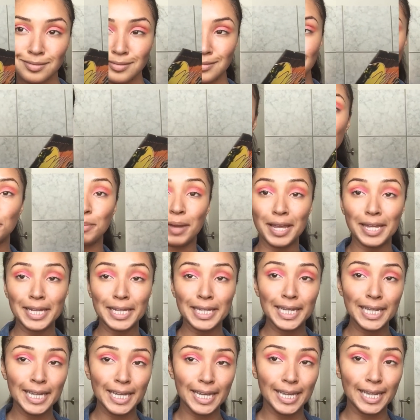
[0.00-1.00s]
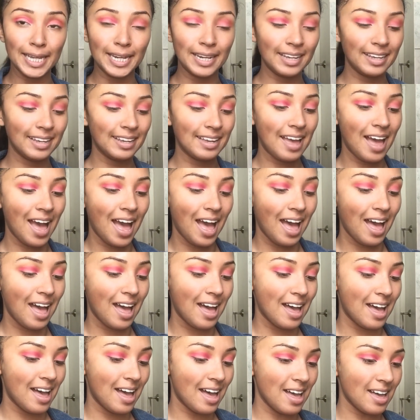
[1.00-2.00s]
Now for my lid,
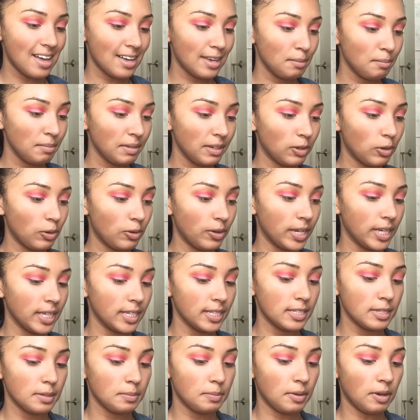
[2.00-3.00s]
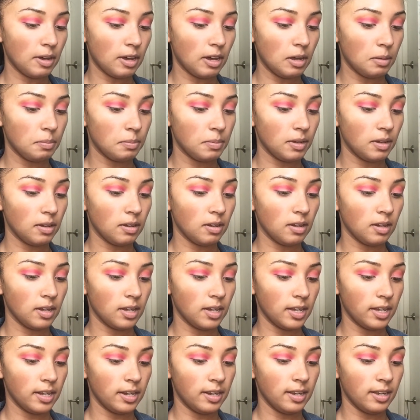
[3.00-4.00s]
I'm going to pop
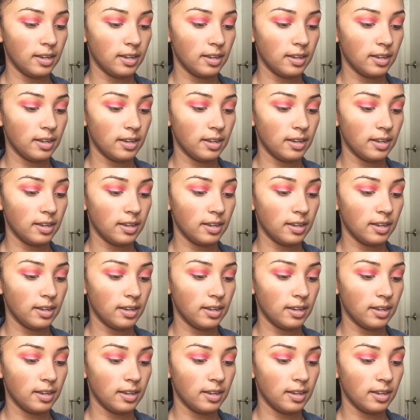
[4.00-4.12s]
on